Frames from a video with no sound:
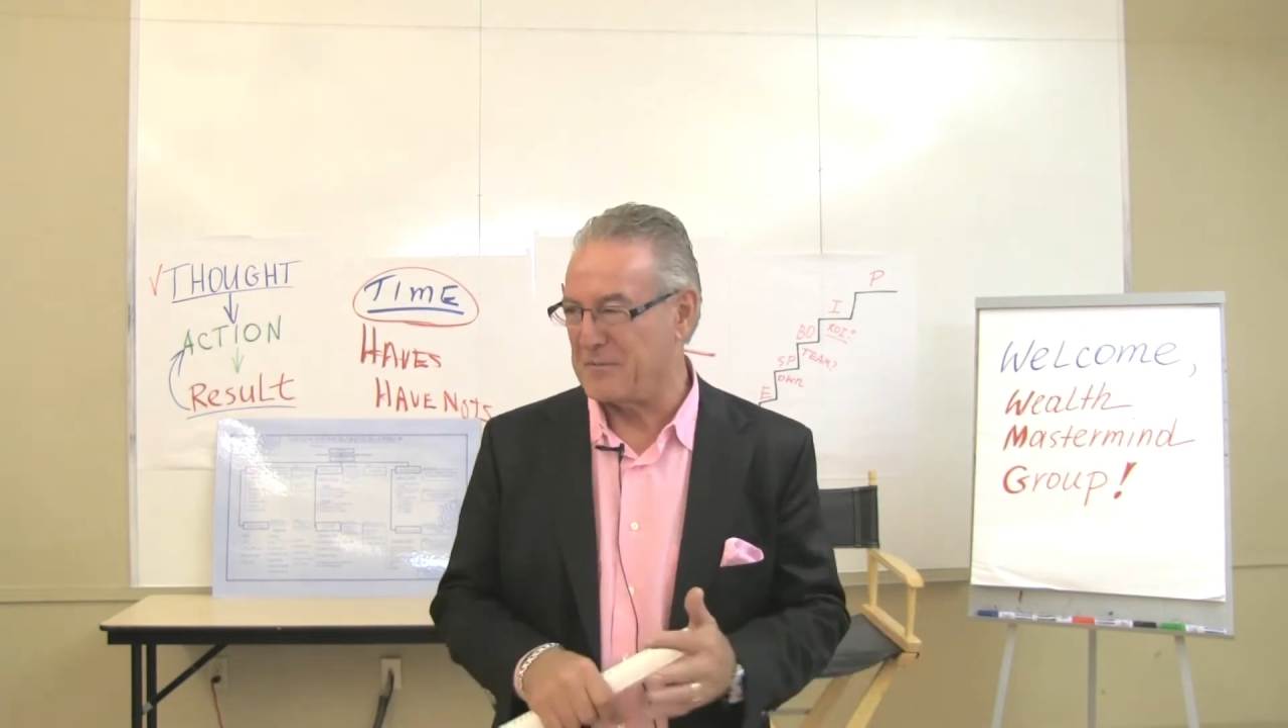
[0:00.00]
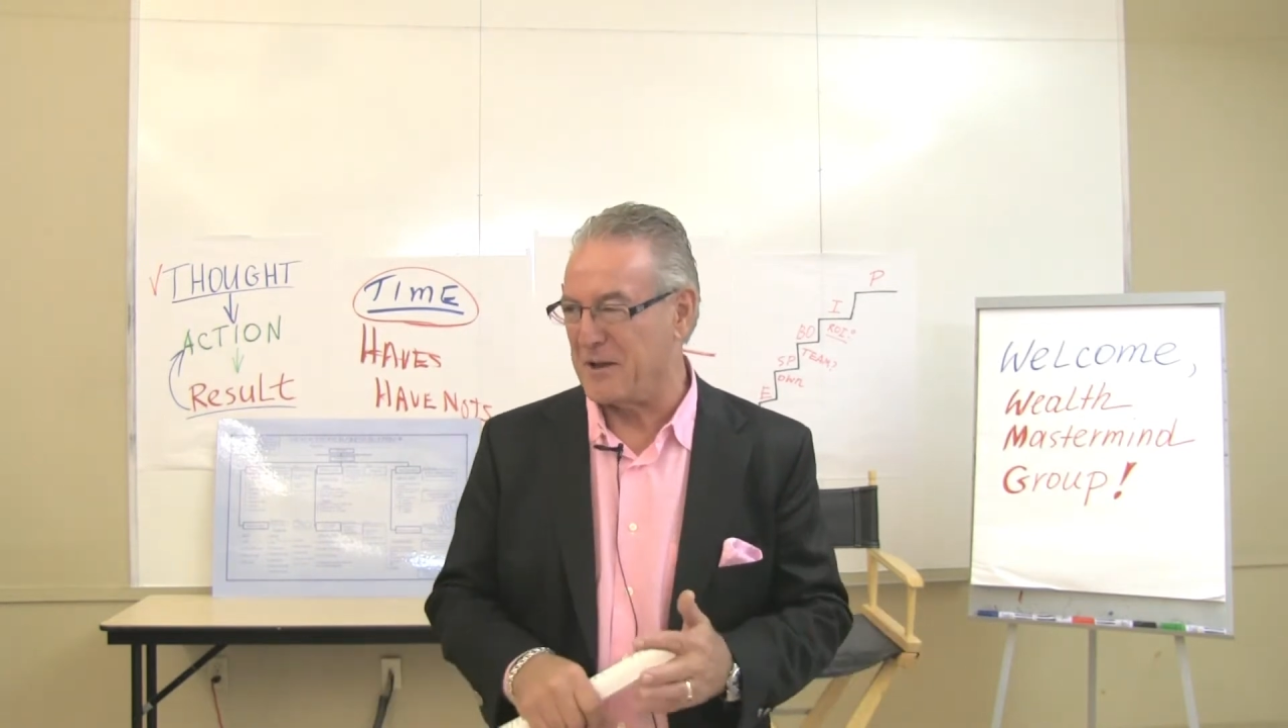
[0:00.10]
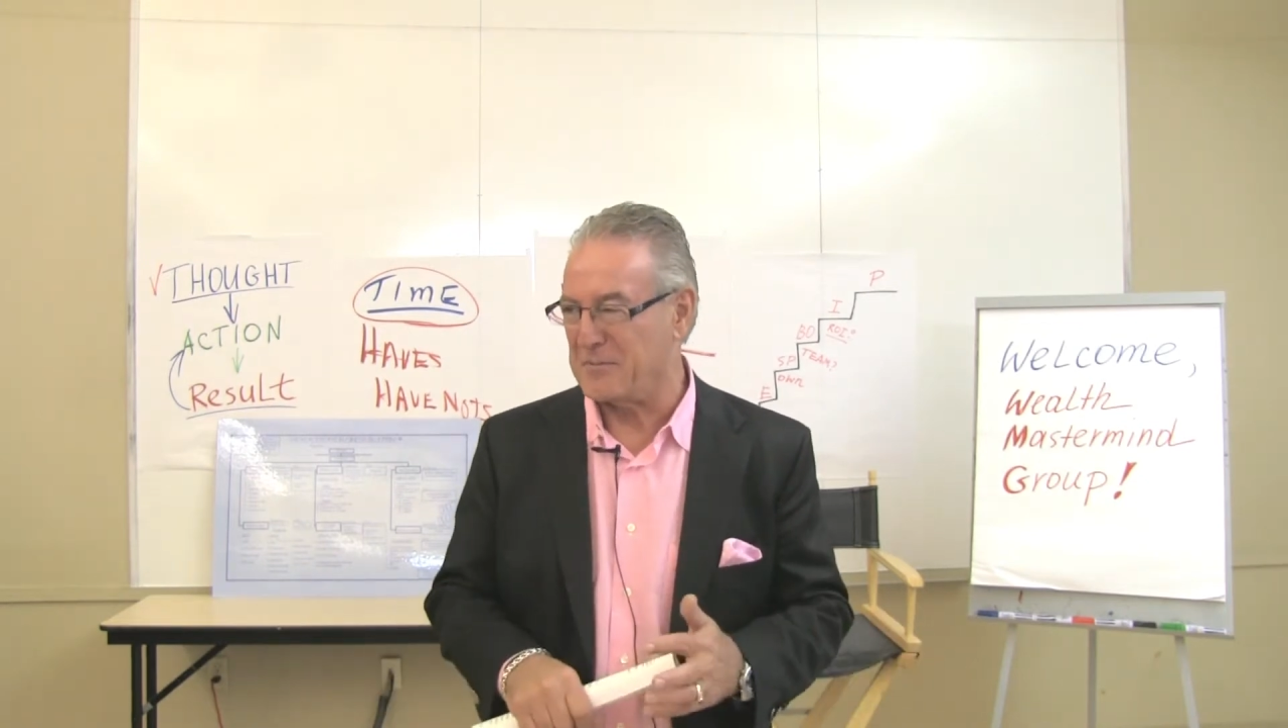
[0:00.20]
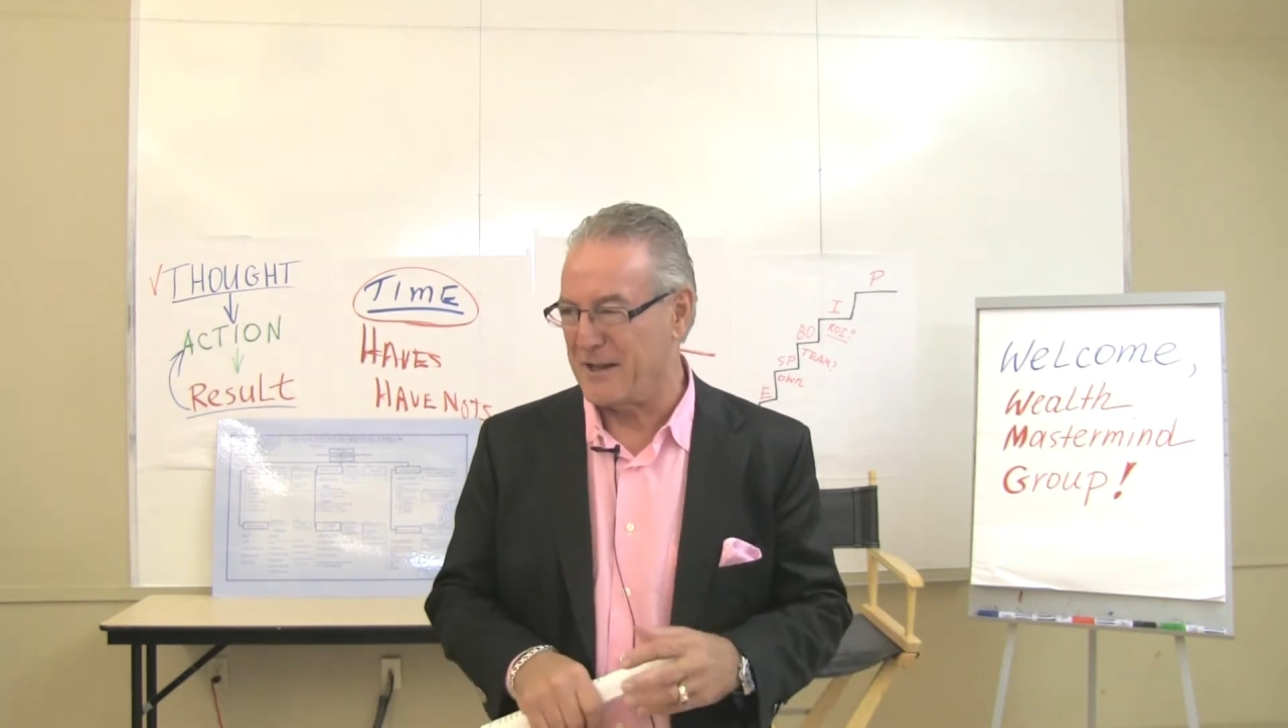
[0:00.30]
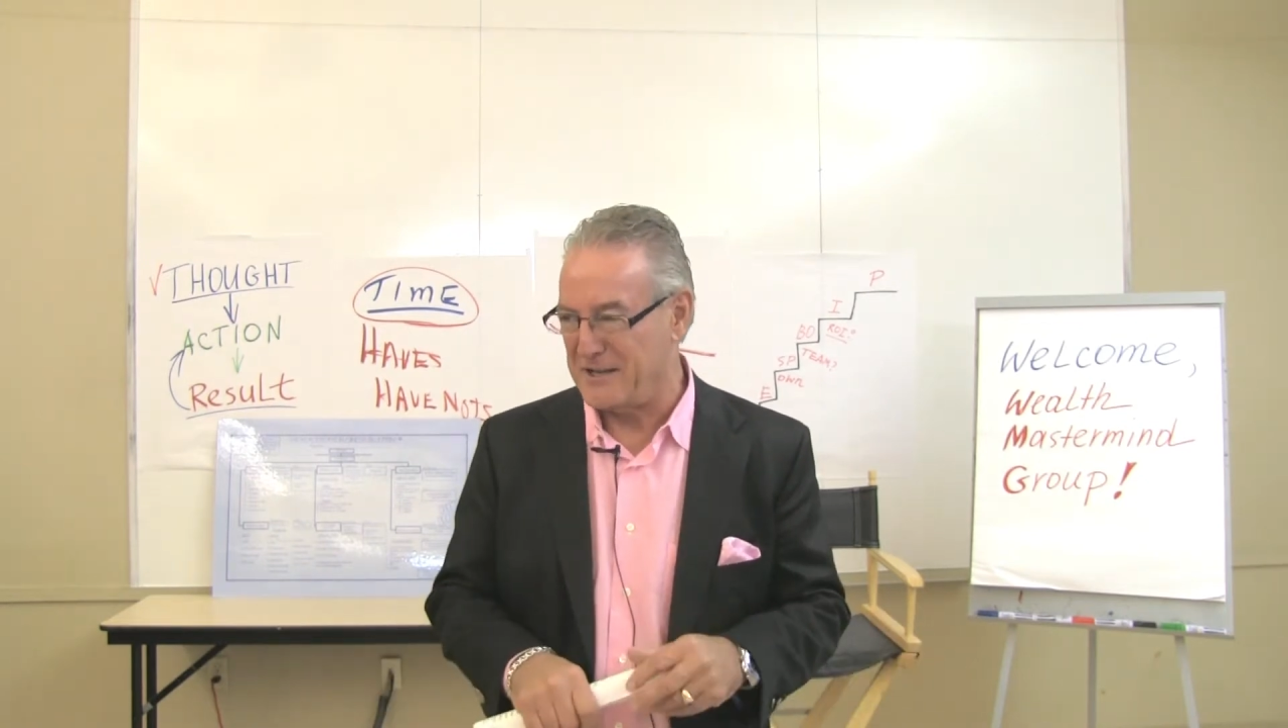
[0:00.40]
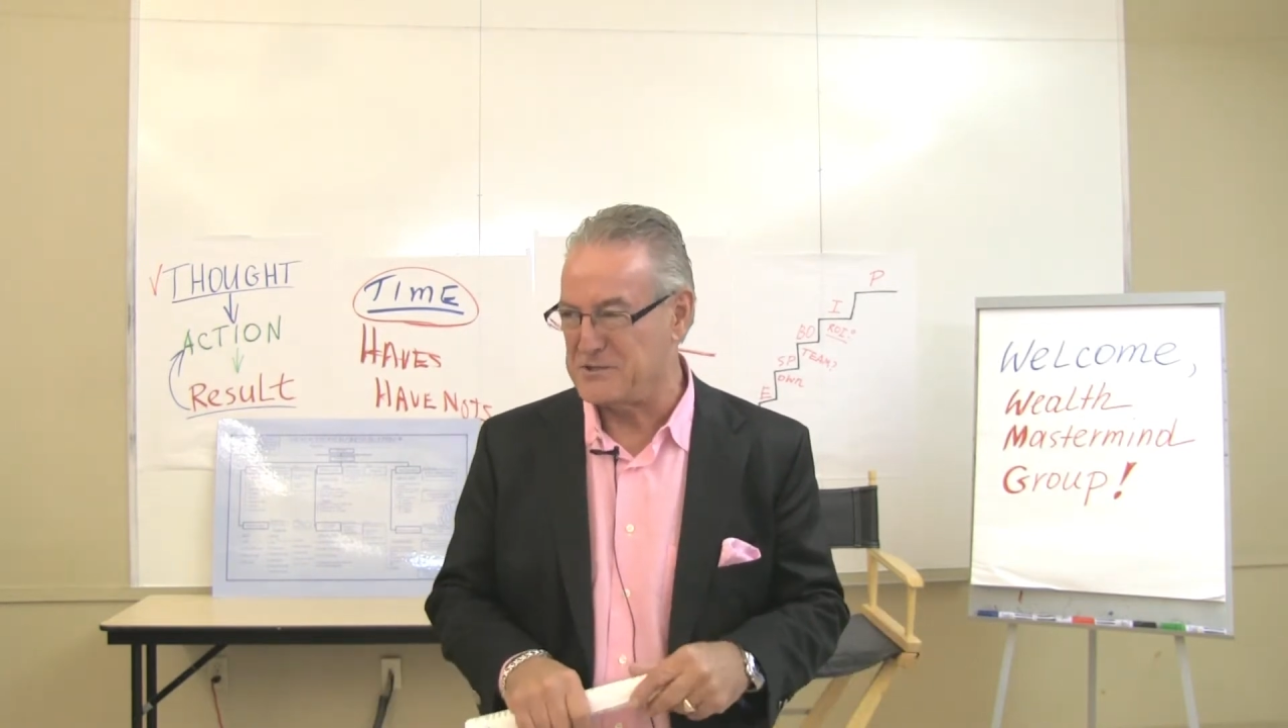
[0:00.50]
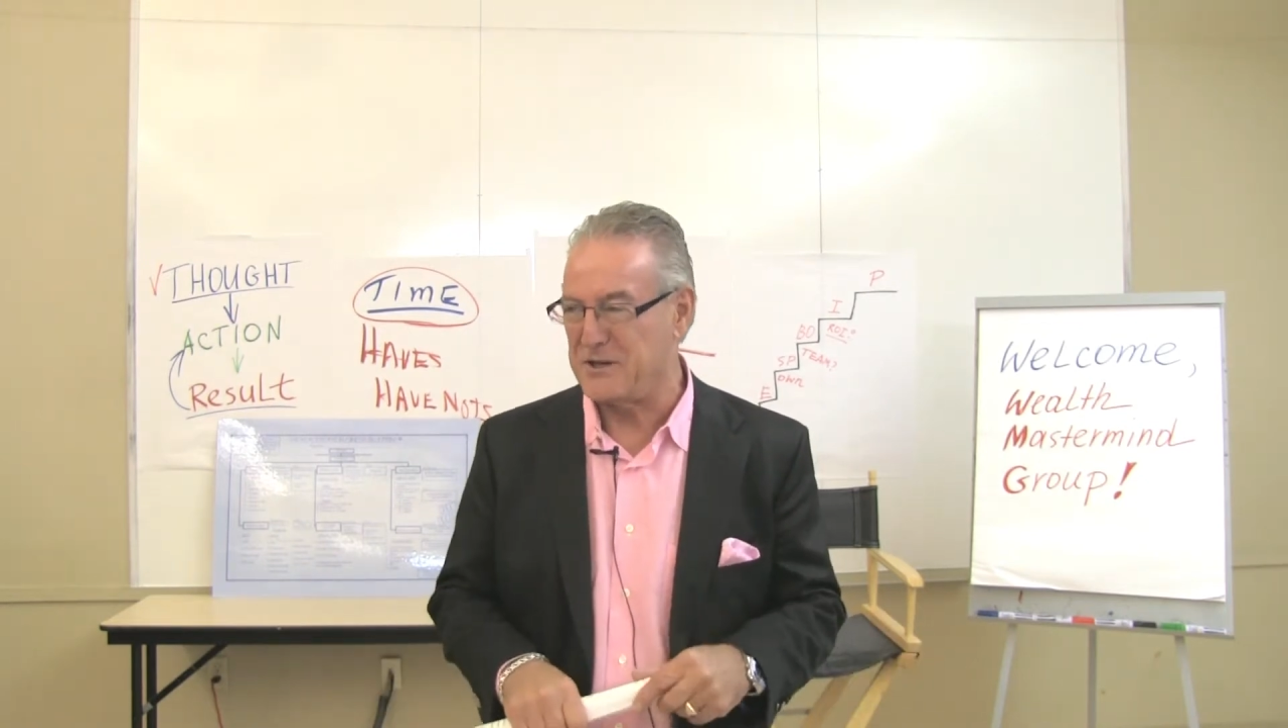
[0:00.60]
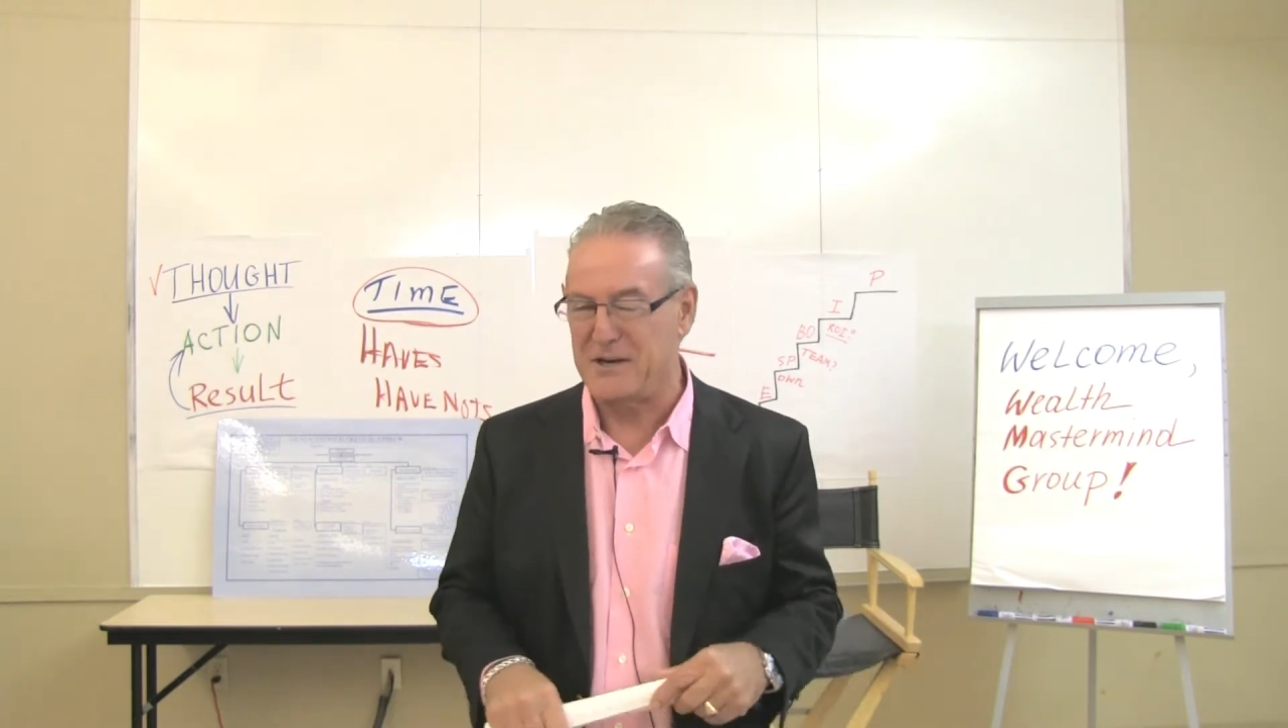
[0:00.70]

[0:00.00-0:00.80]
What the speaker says: I'm glad you're